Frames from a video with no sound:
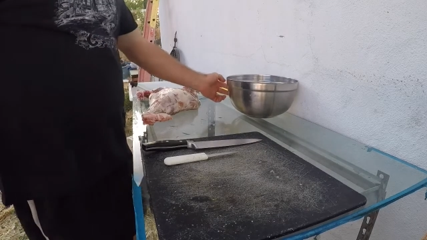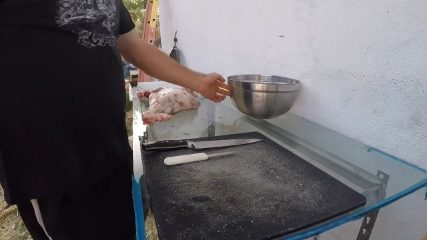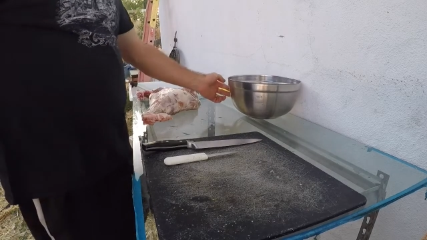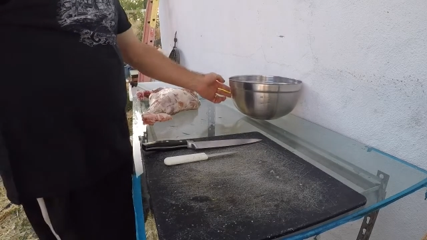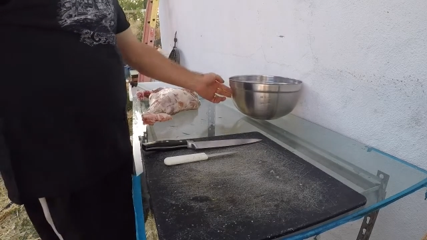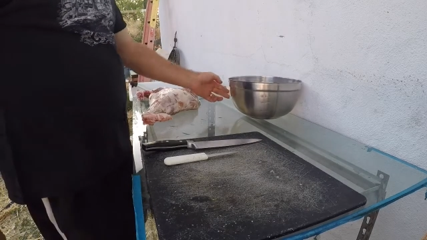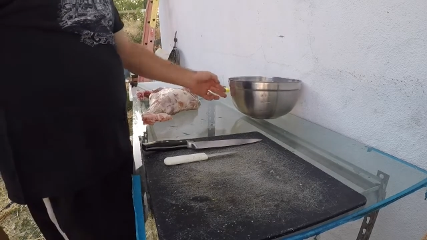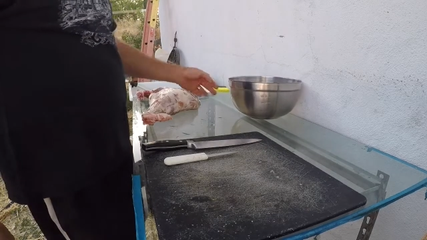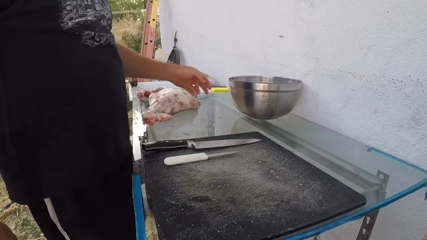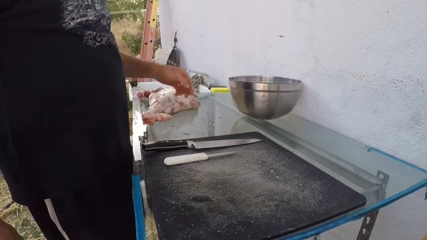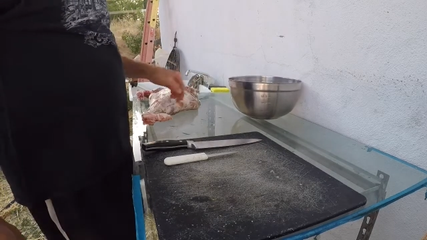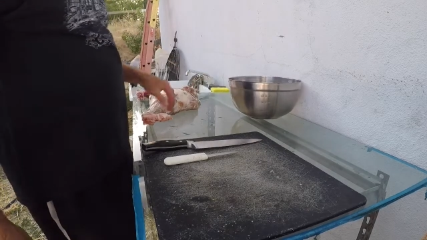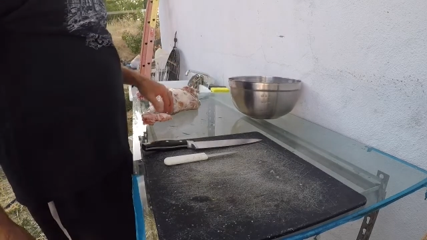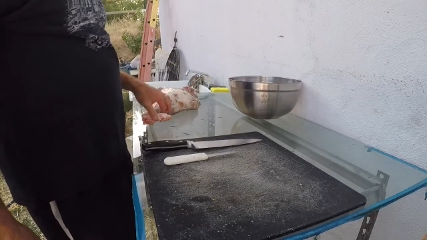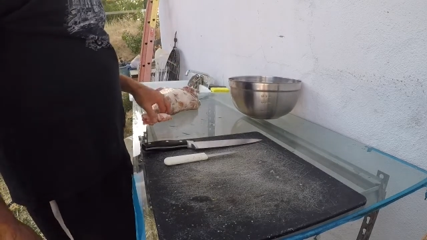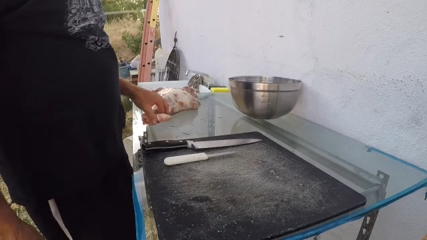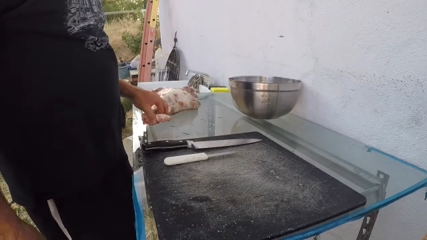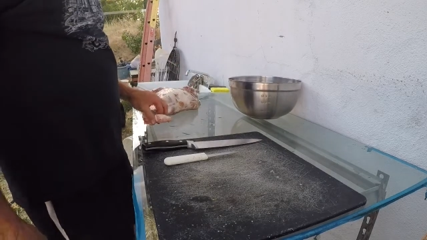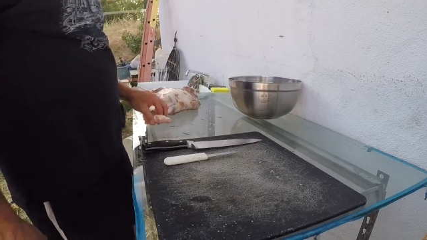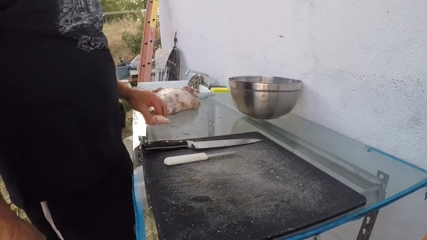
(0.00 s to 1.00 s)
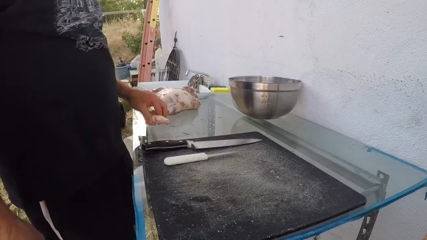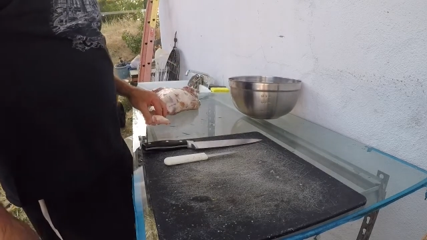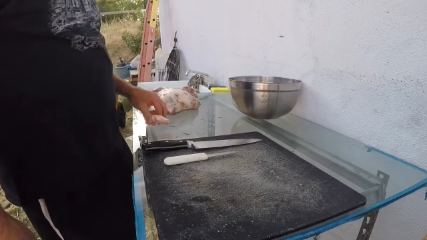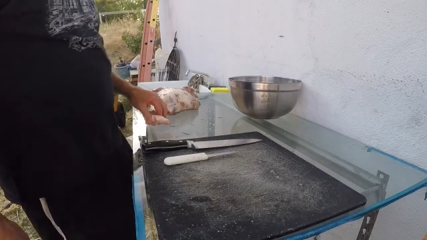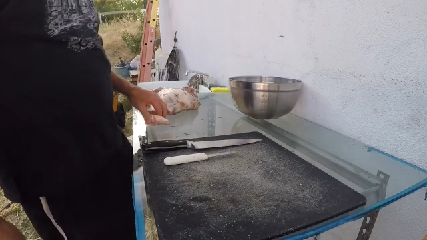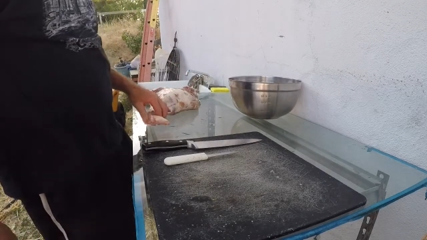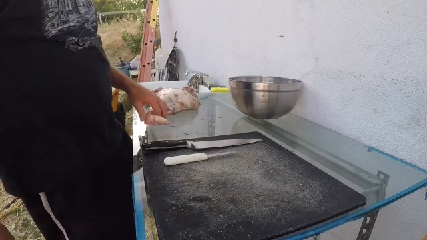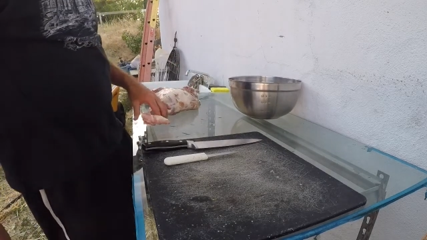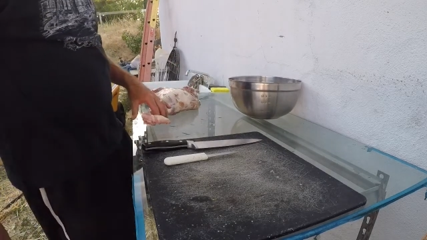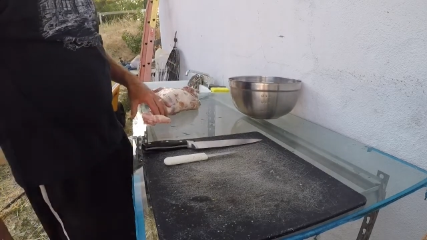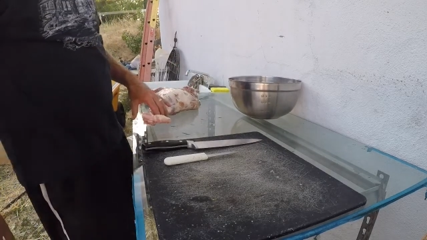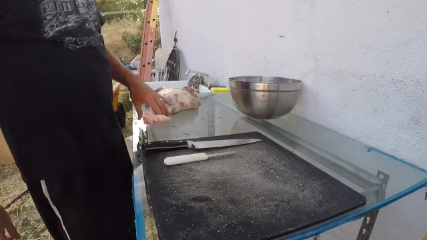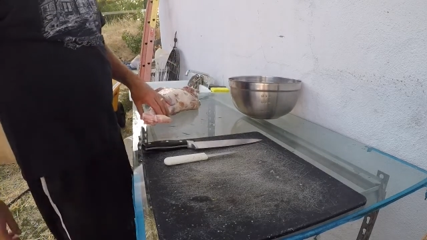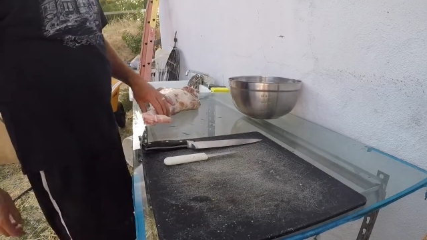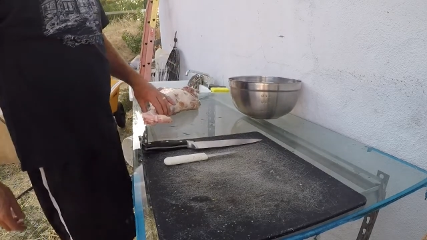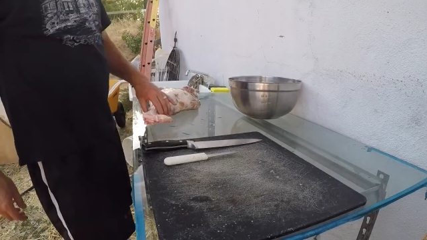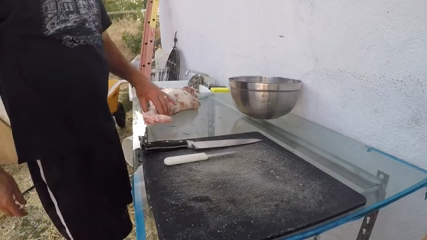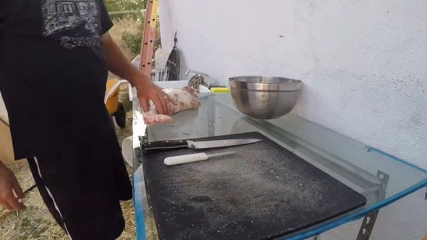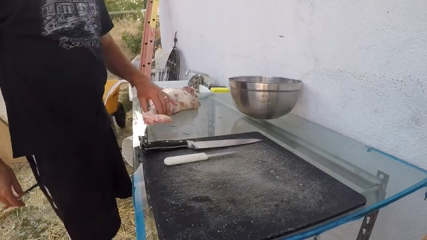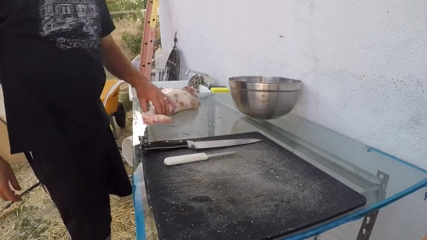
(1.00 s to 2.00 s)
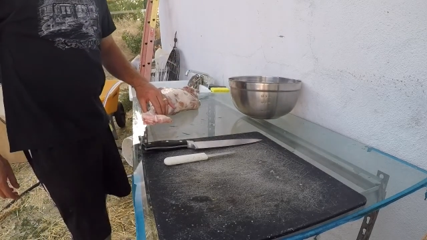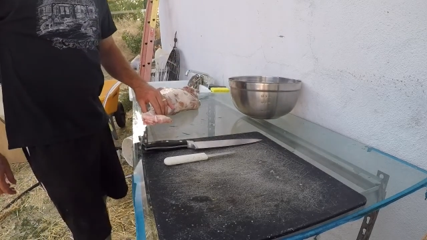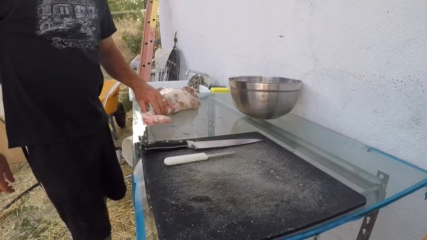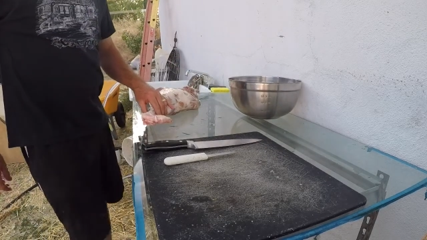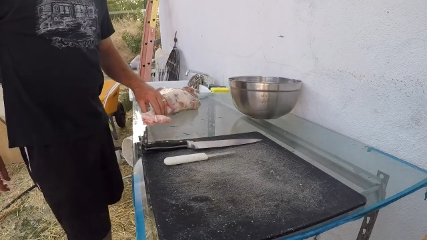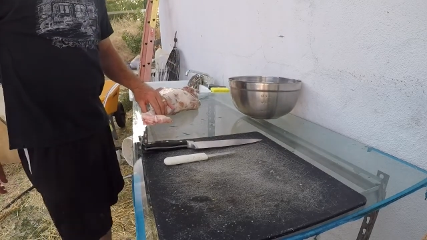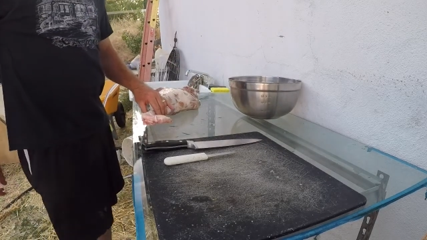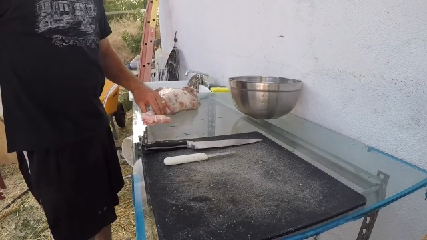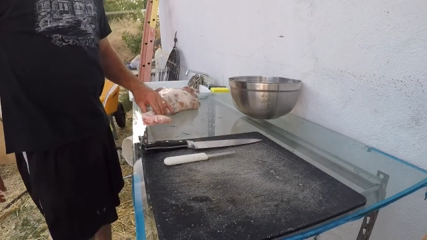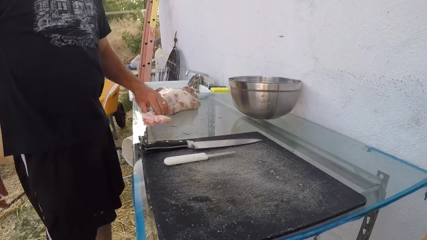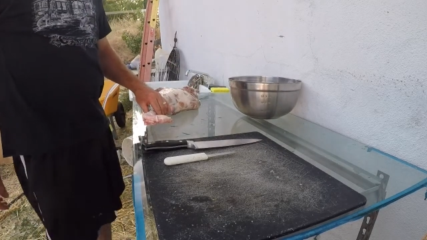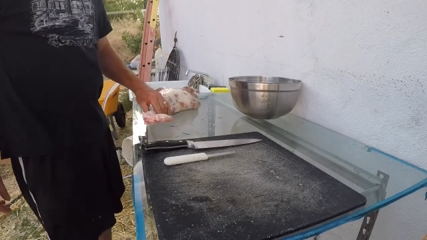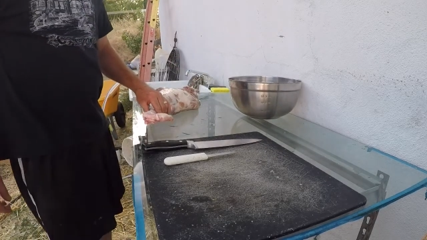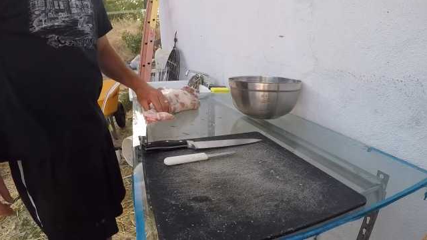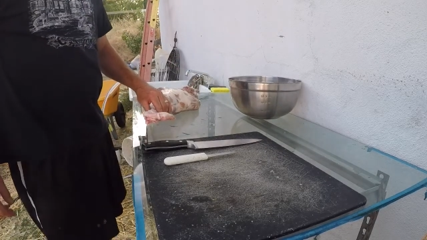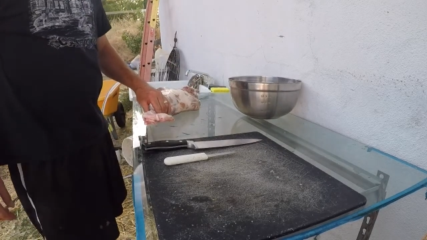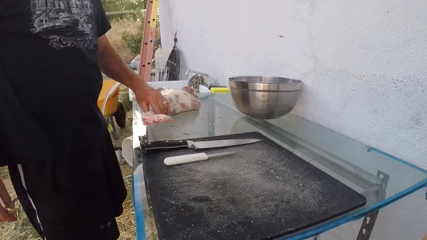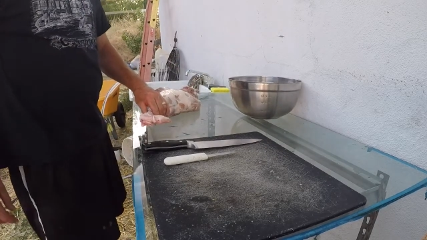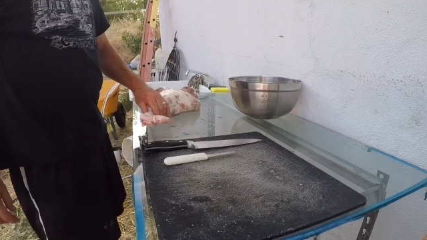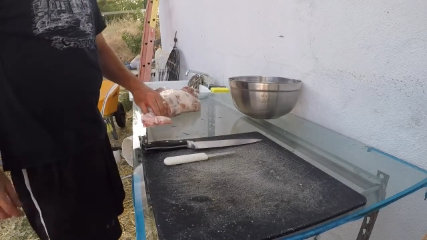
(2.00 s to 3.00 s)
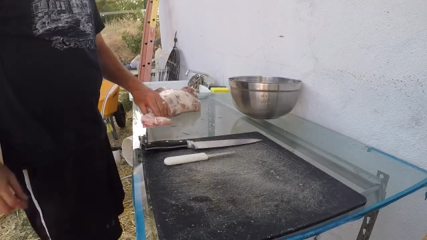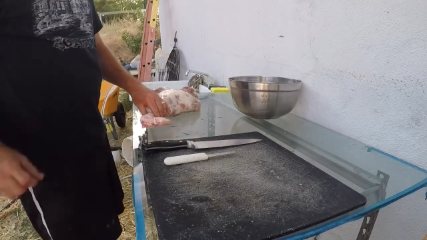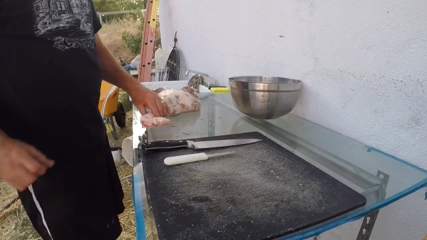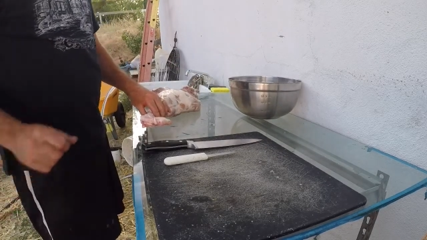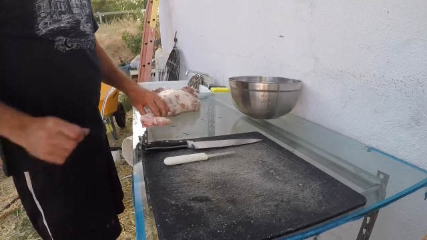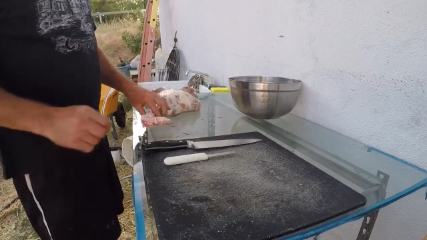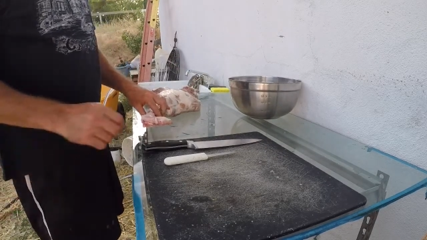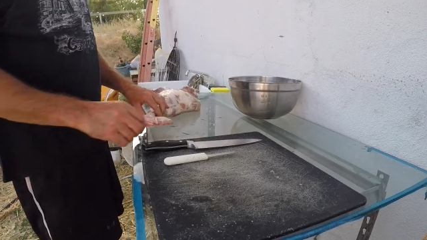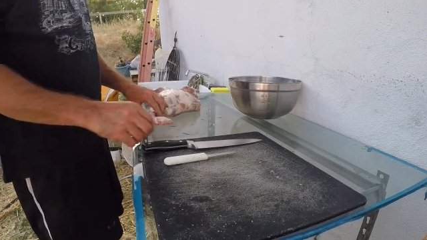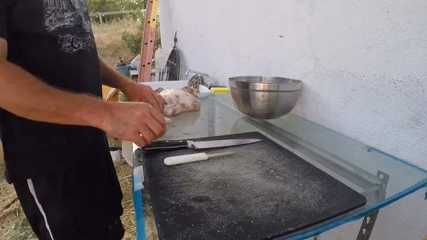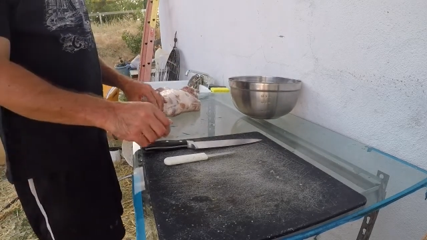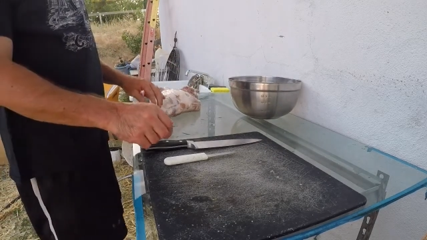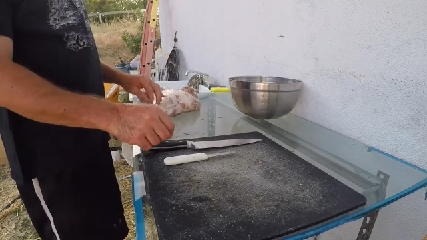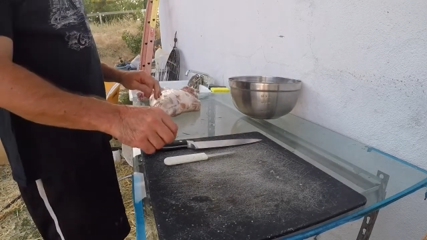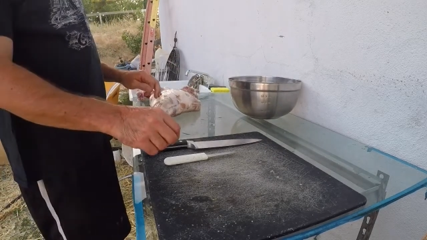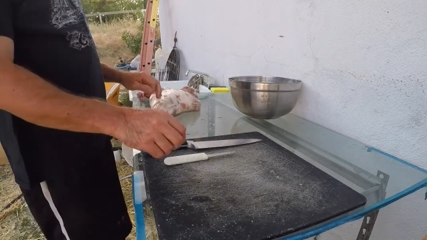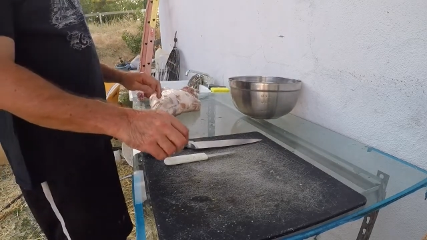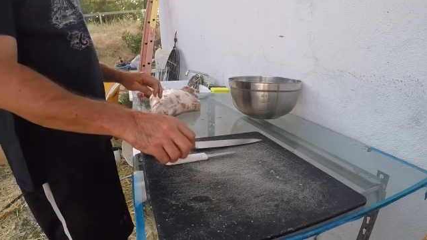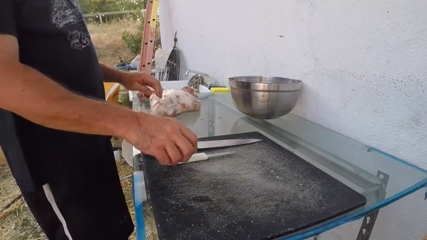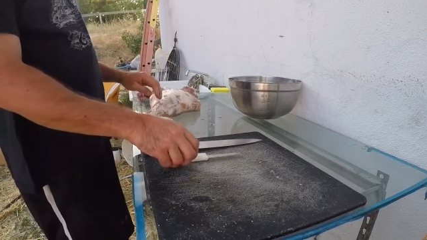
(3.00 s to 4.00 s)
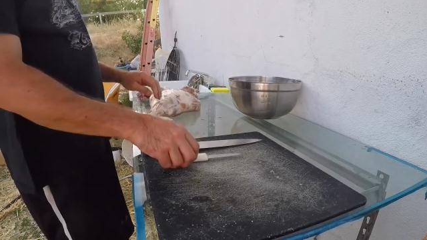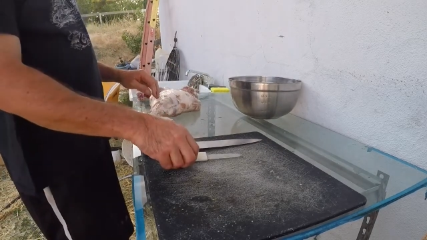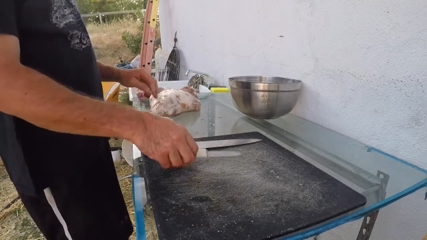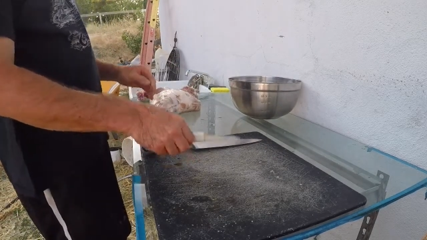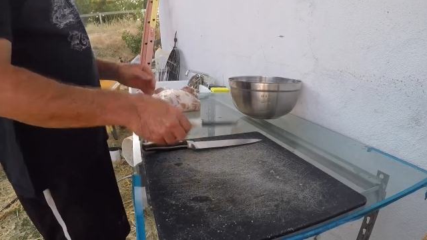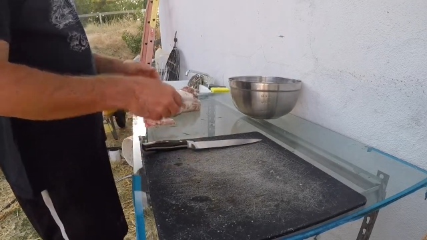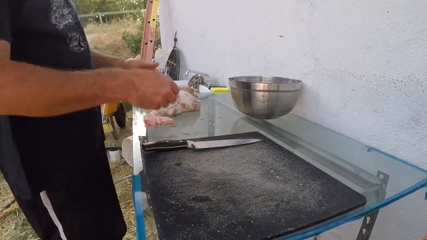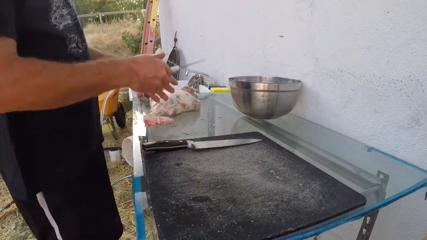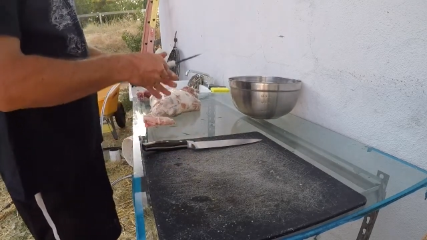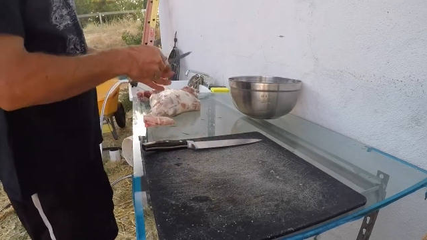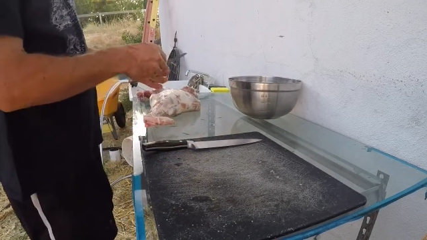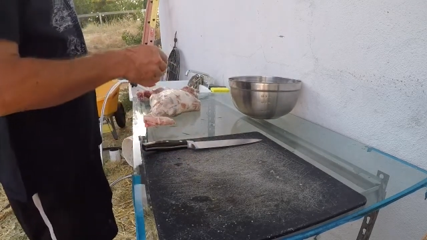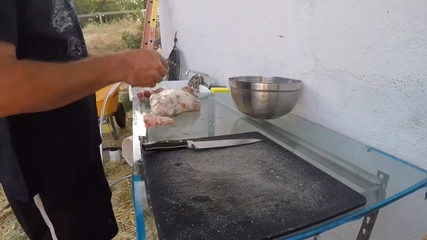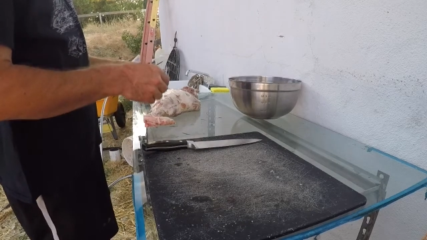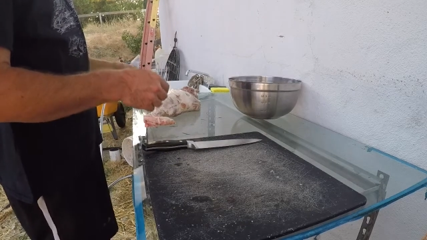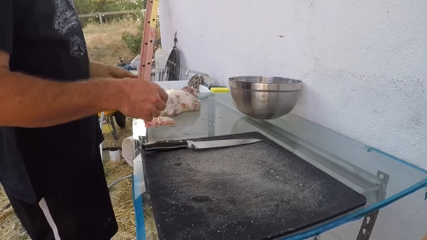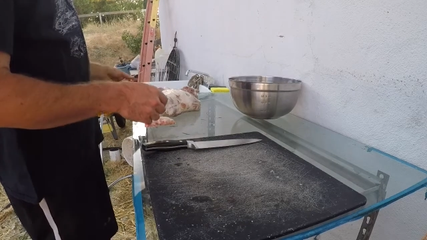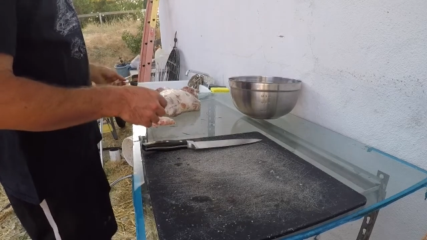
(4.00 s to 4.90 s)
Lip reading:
[unreadable: no face in view]